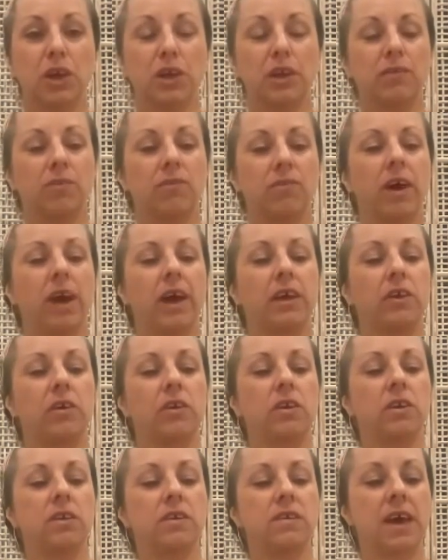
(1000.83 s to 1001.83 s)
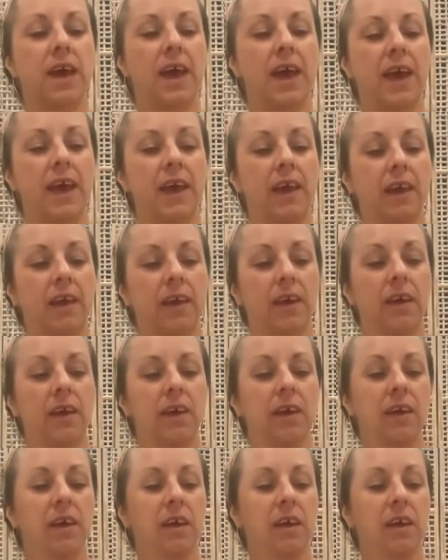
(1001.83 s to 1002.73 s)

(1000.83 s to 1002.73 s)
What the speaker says: I'll invite you to take